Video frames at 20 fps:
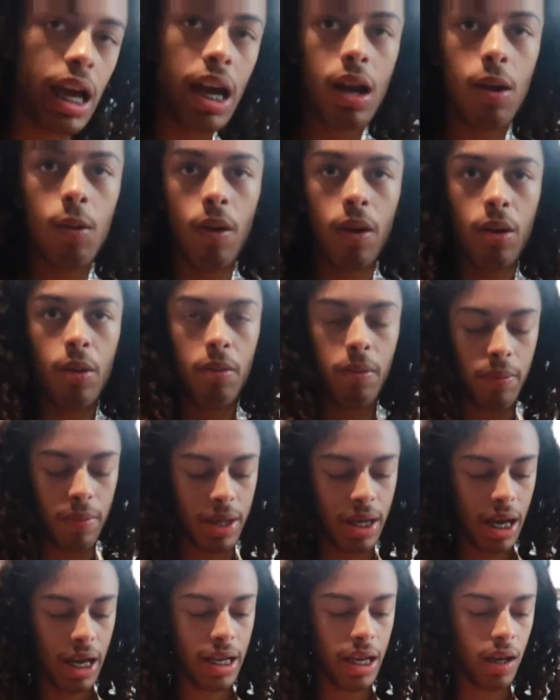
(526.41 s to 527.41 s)
gotta work with what we
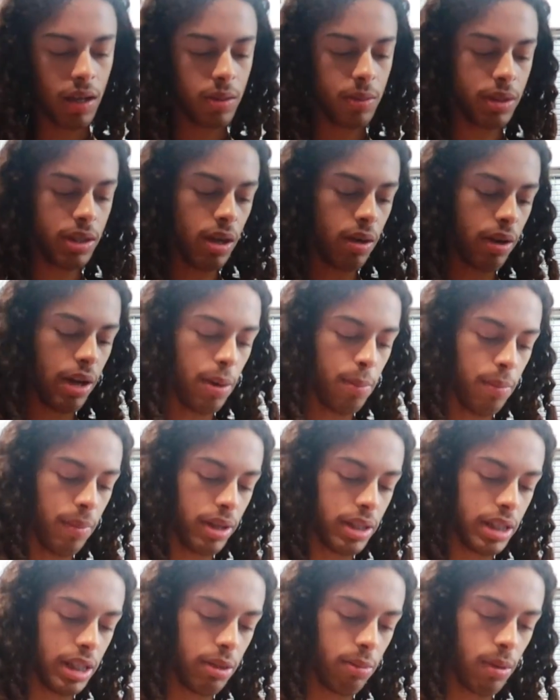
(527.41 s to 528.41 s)
got, y'all, because we don't have
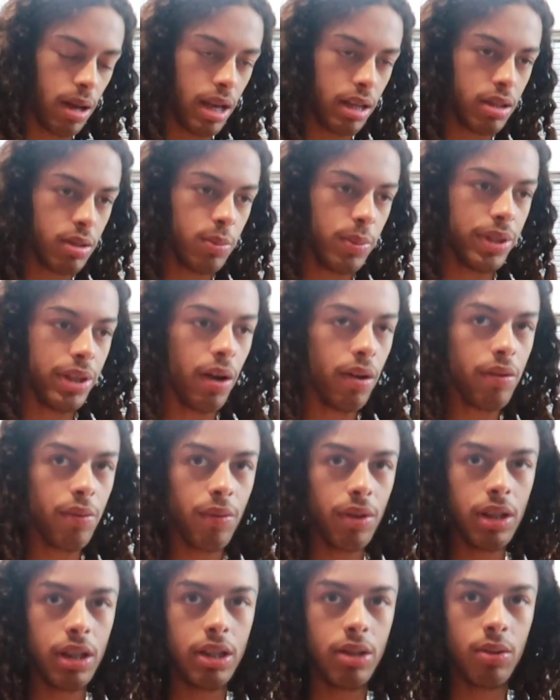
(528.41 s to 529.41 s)
much anyway, so we don't
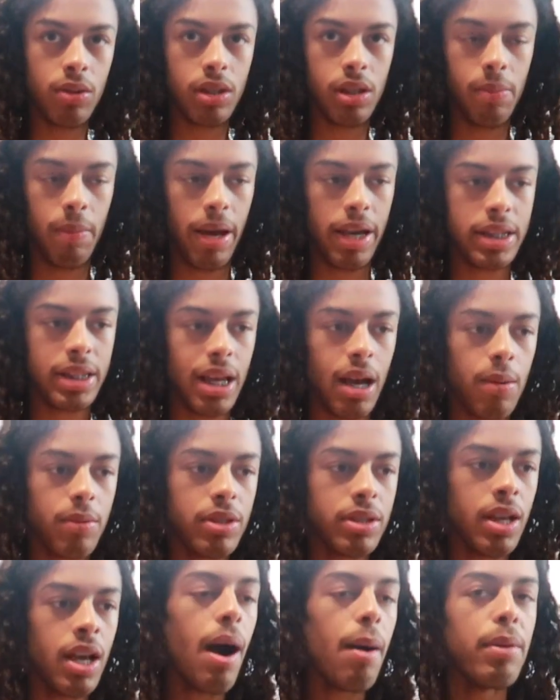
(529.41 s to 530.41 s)
really usually make
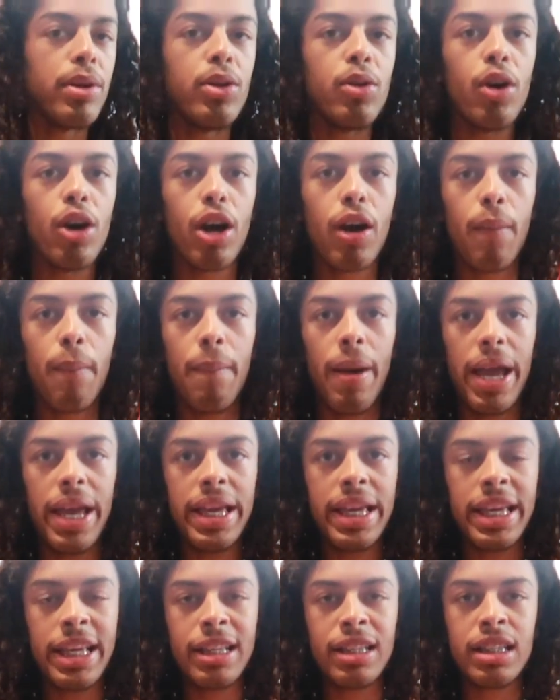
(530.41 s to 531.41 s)
sandwiches. But I'm gonna do her a
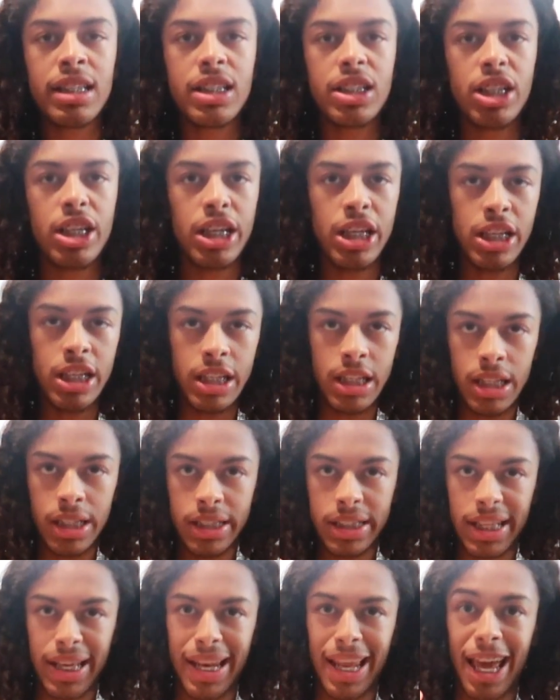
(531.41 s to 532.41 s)
bacon,
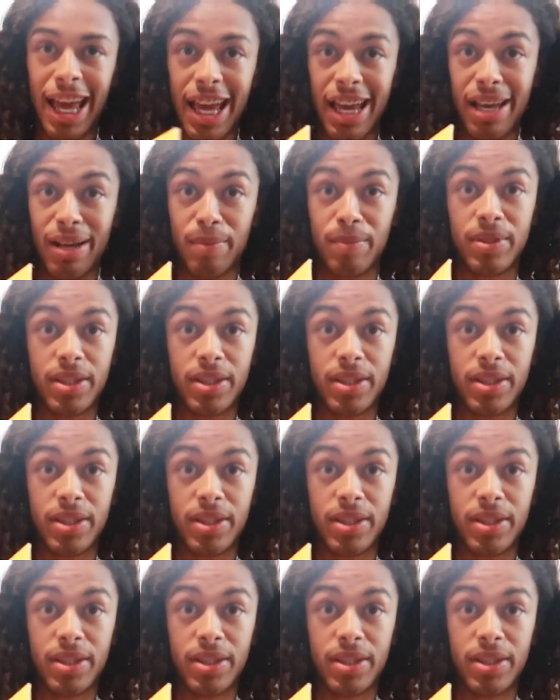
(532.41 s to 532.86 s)
cheese, and ham